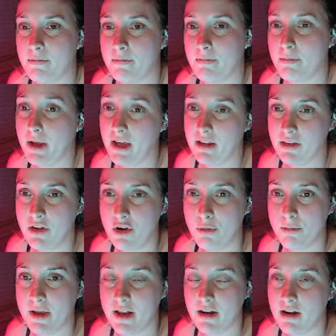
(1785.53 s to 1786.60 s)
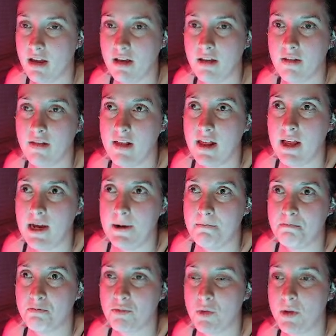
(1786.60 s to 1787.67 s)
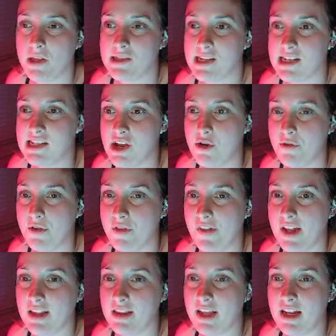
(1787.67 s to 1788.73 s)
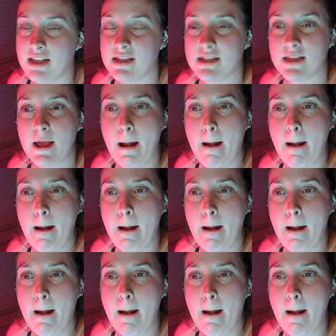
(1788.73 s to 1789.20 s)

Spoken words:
be a little bit, we tend to overthink things.